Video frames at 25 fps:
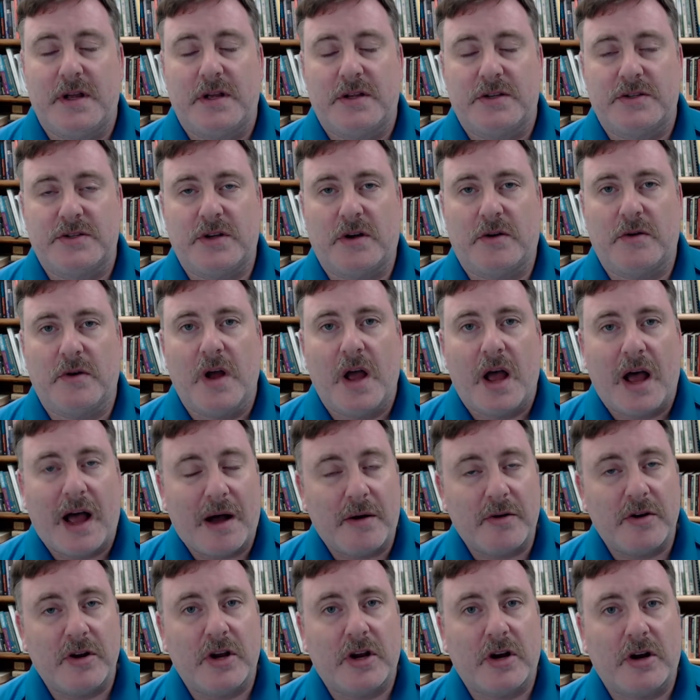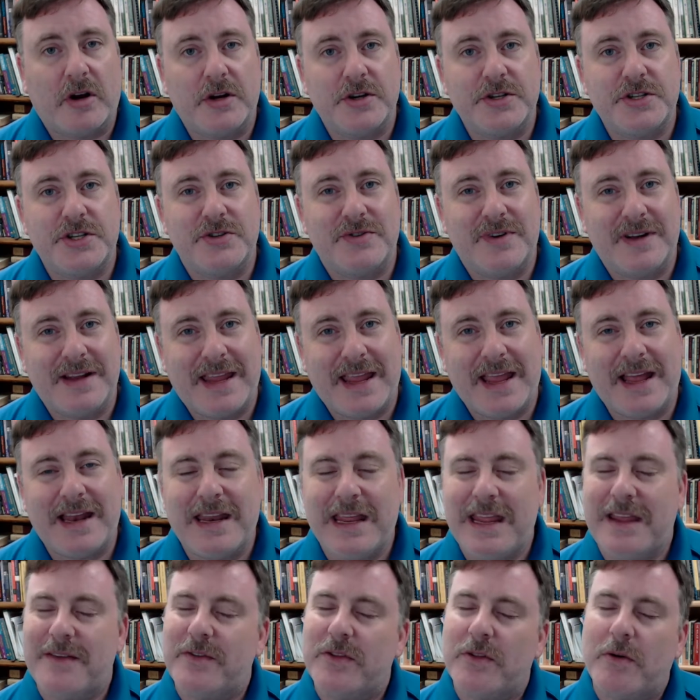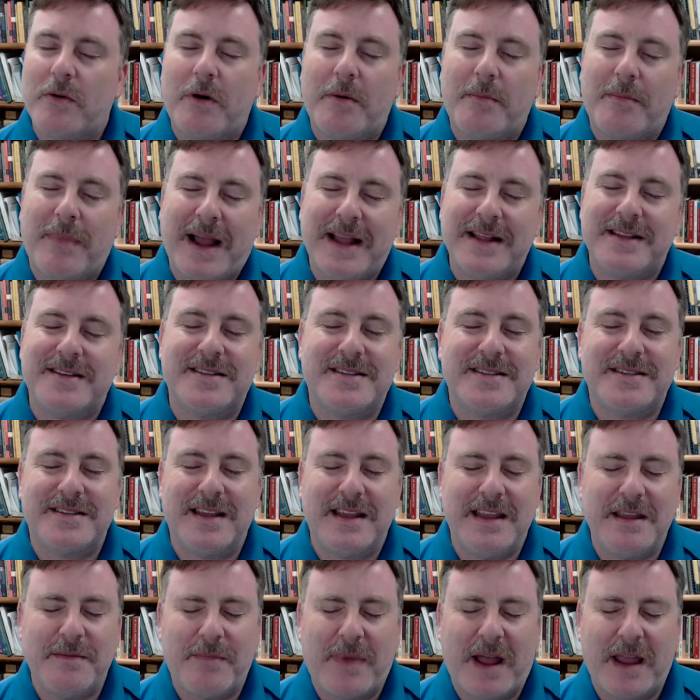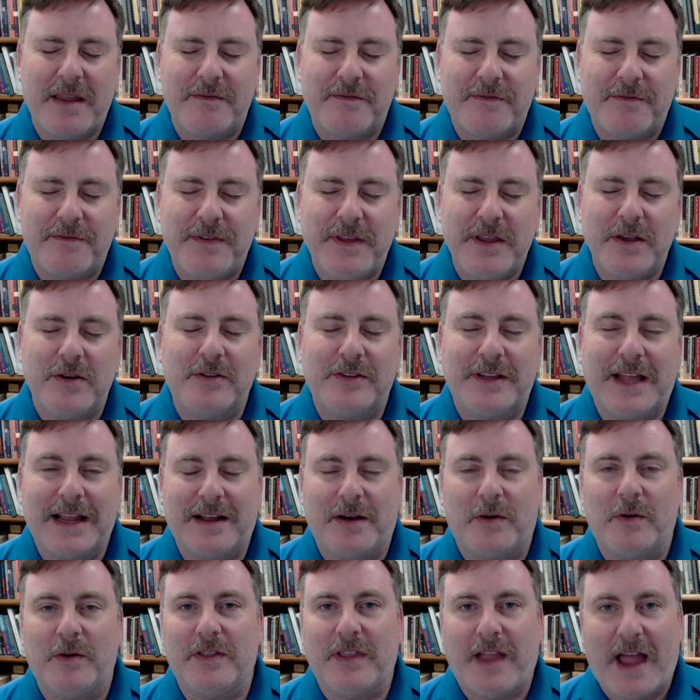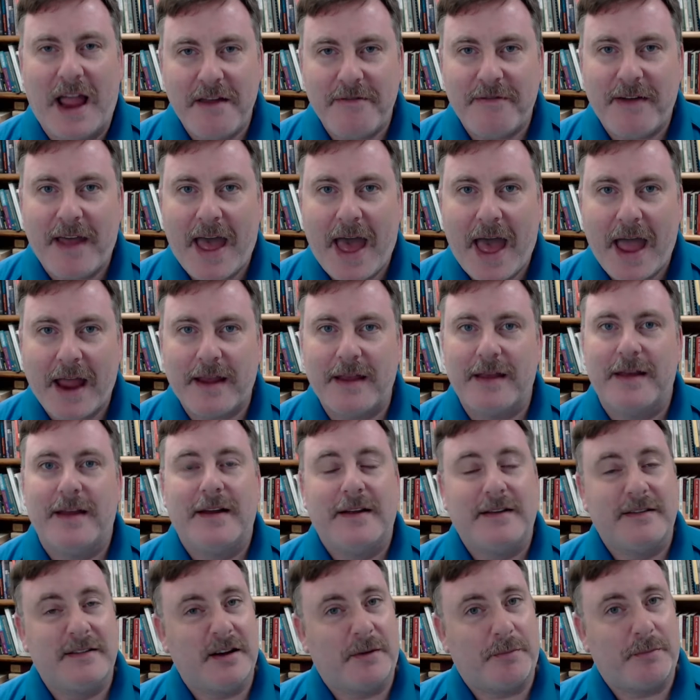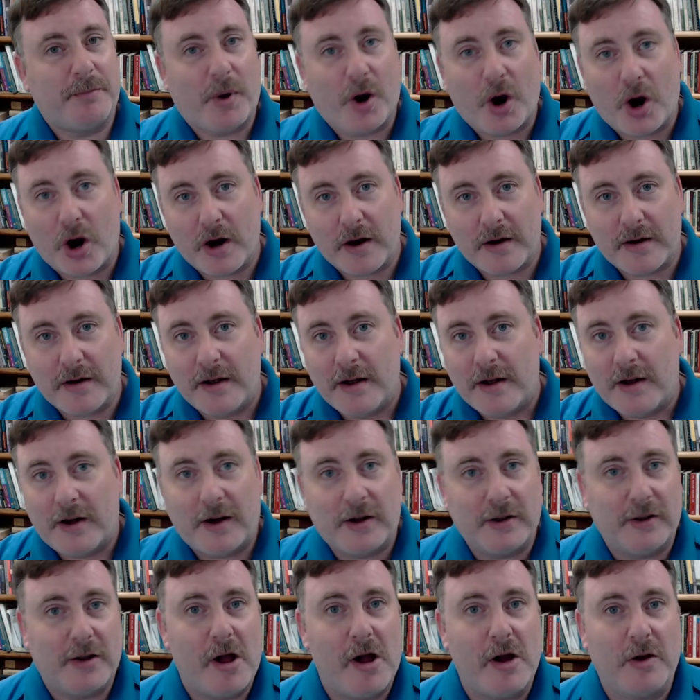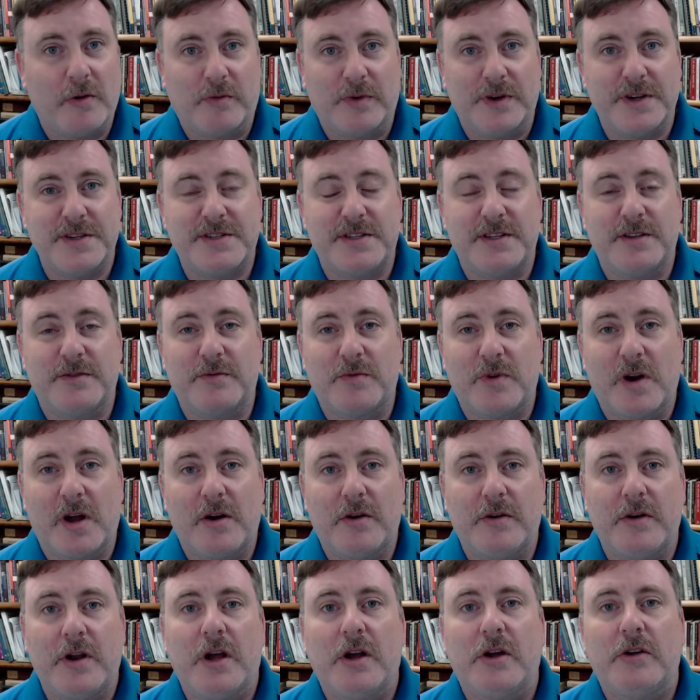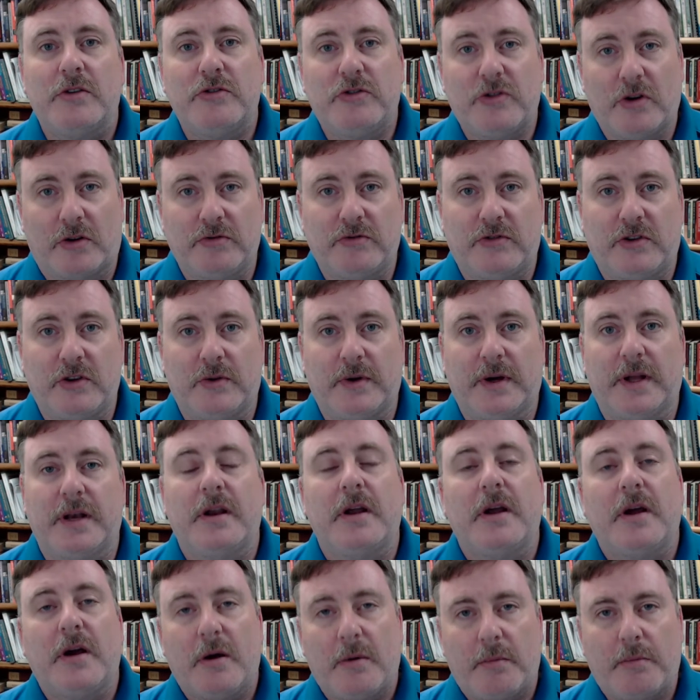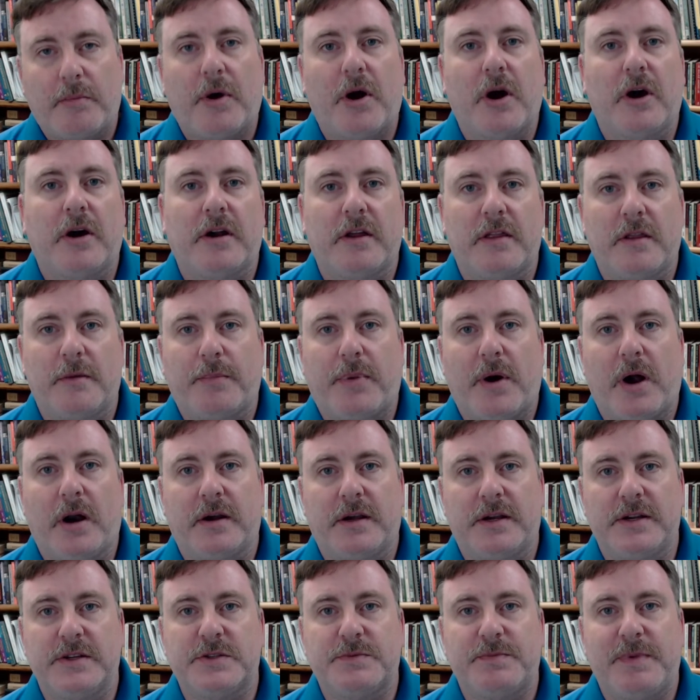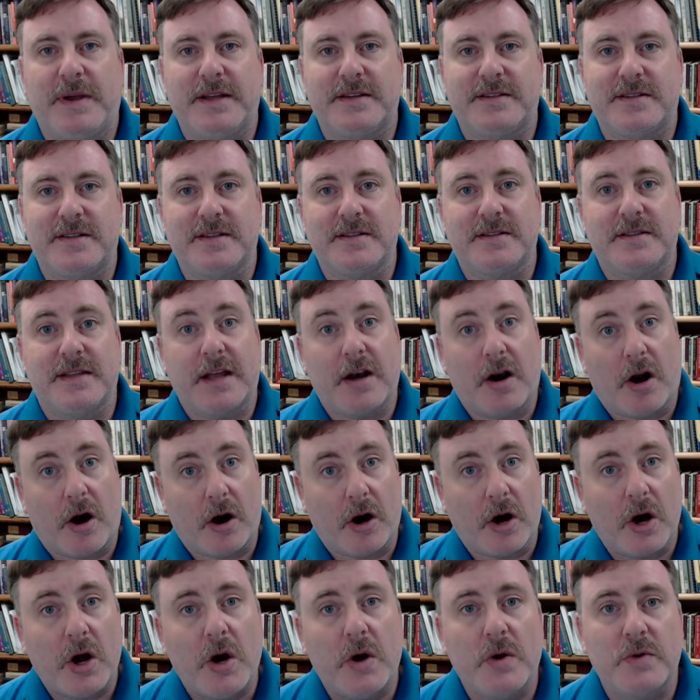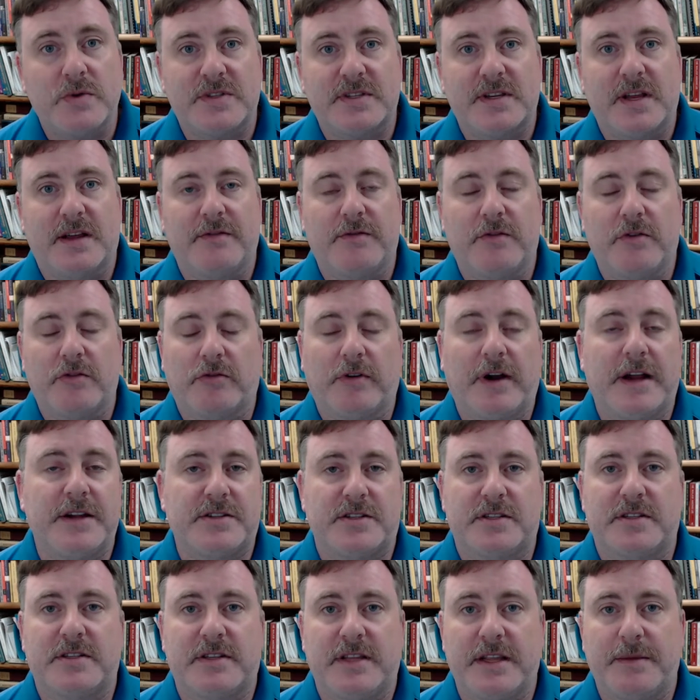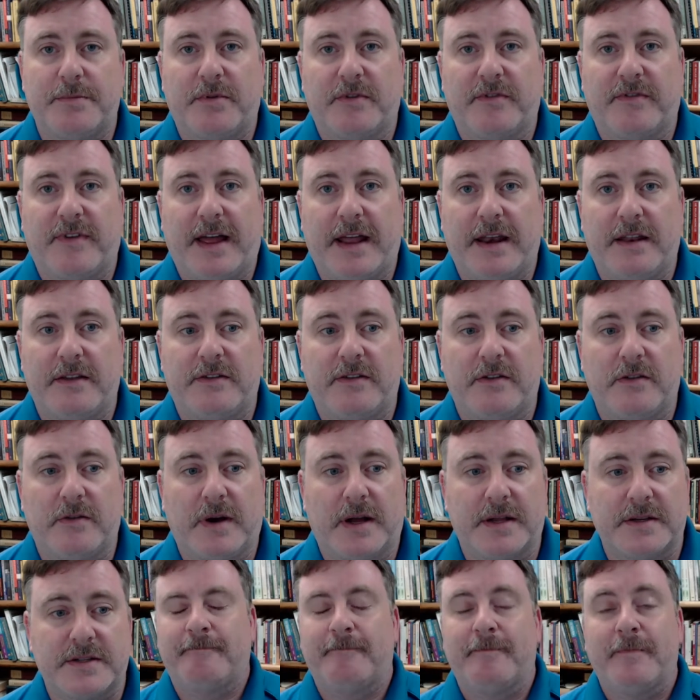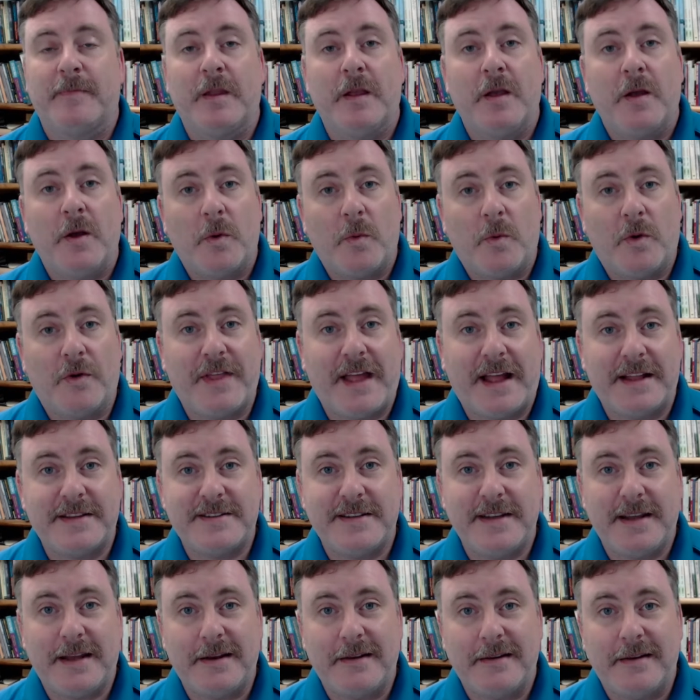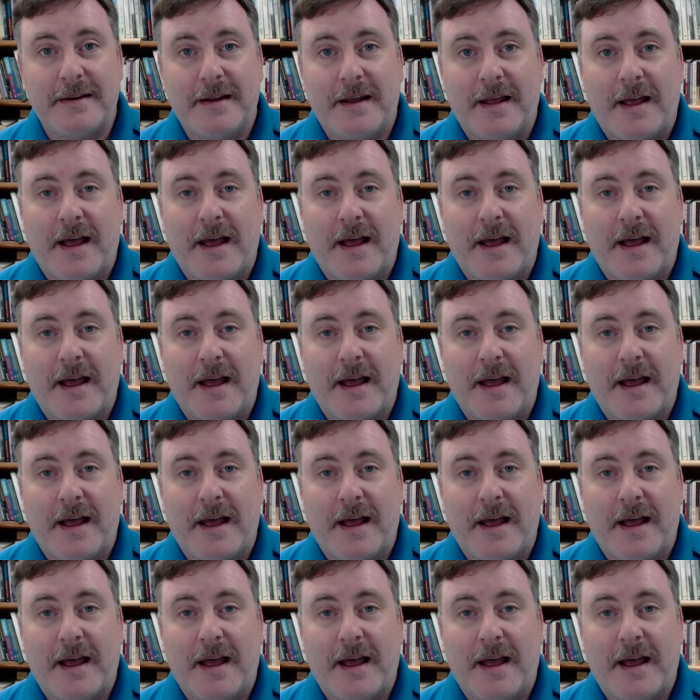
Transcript: So I would encourage you again, even though it might feel like a life hack to park along Risdon Road, don't do it. Park in the parking spaces that our hosts have graciously provided to us. Well, that's it.